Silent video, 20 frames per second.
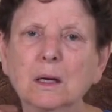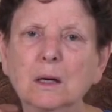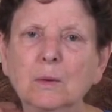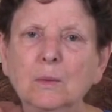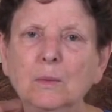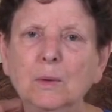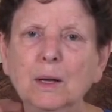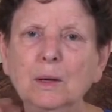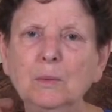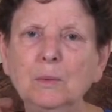
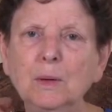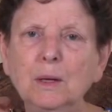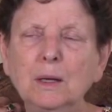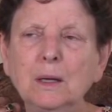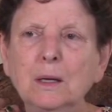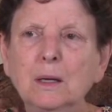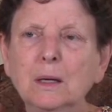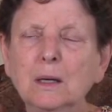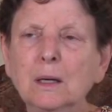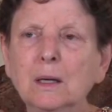
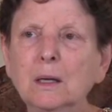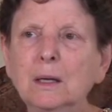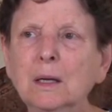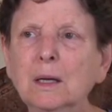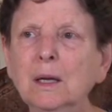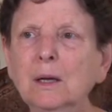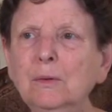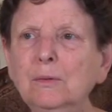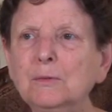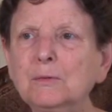we
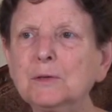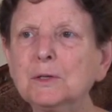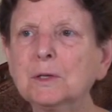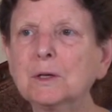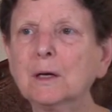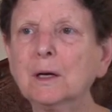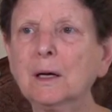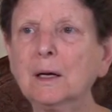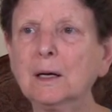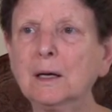give to
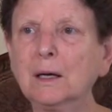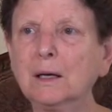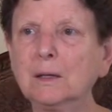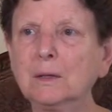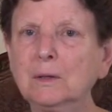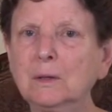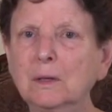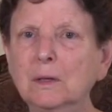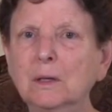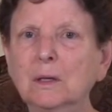
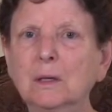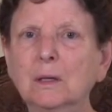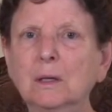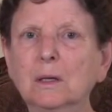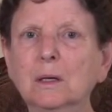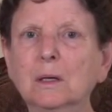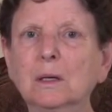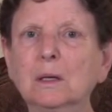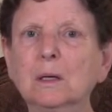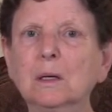God
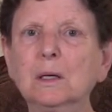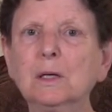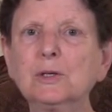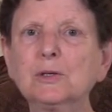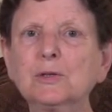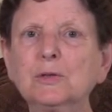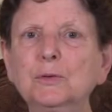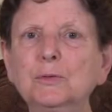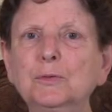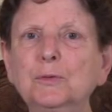
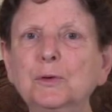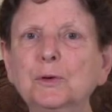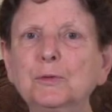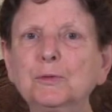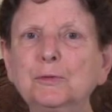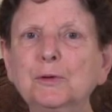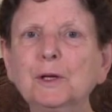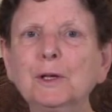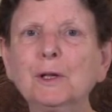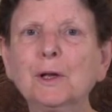is to
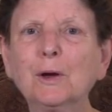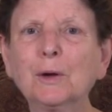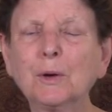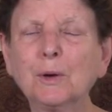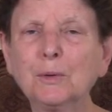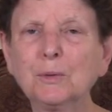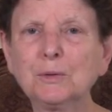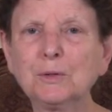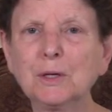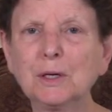fulfill our
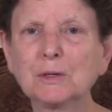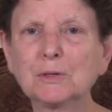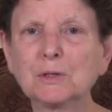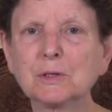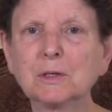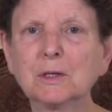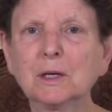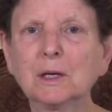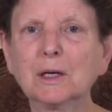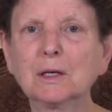own
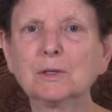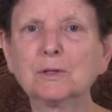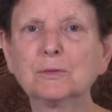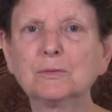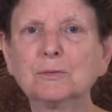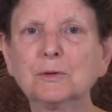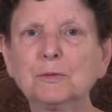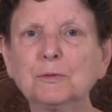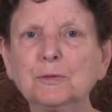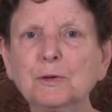destiny. And to
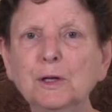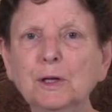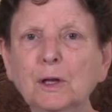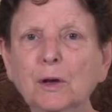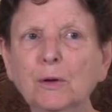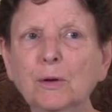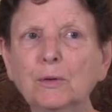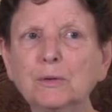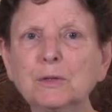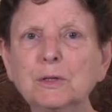fulfill
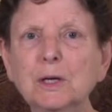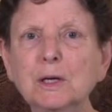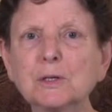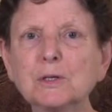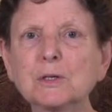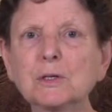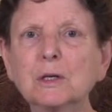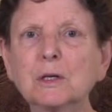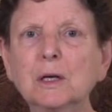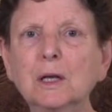our own
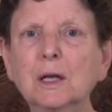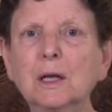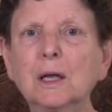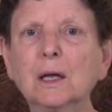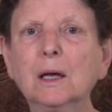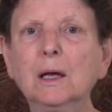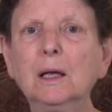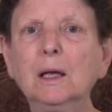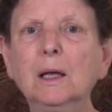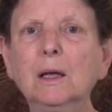destiny
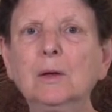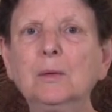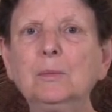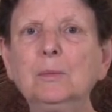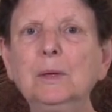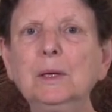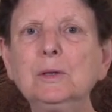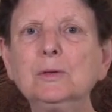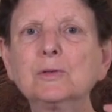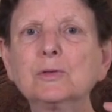
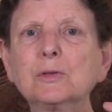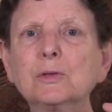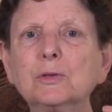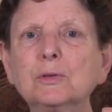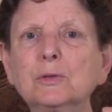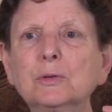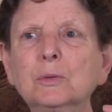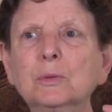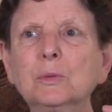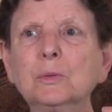means
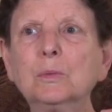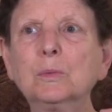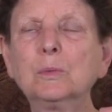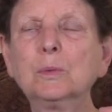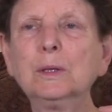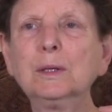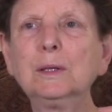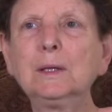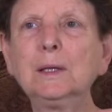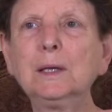to
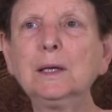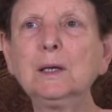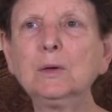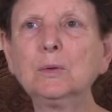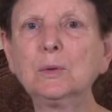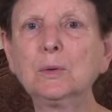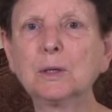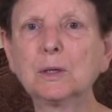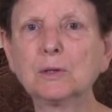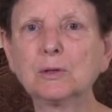
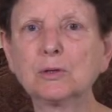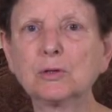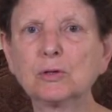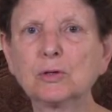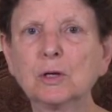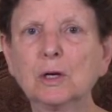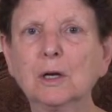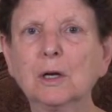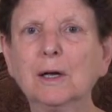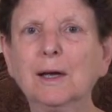
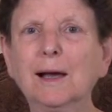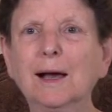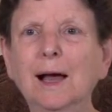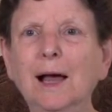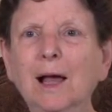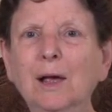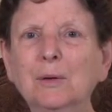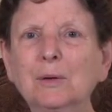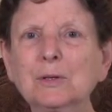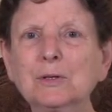relinquish
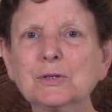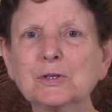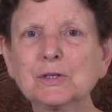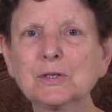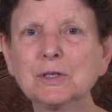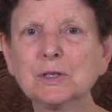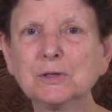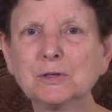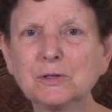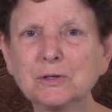our
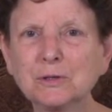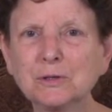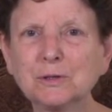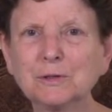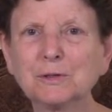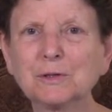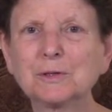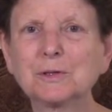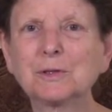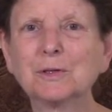
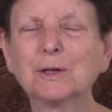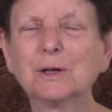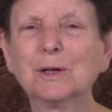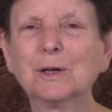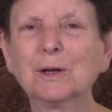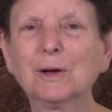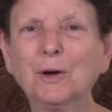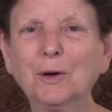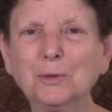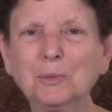insistence
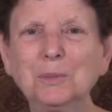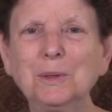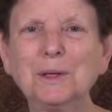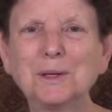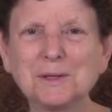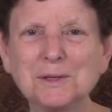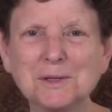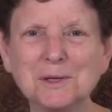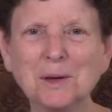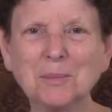on
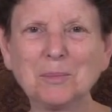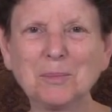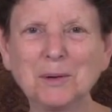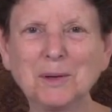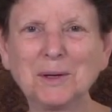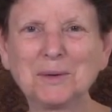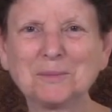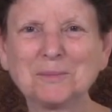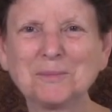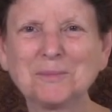being
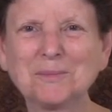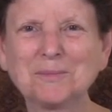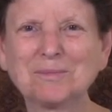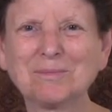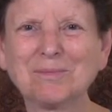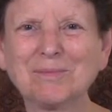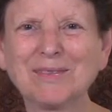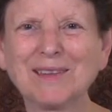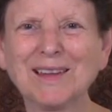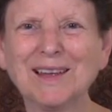separate.
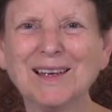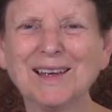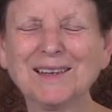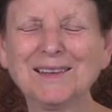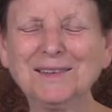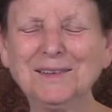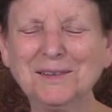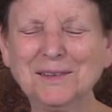And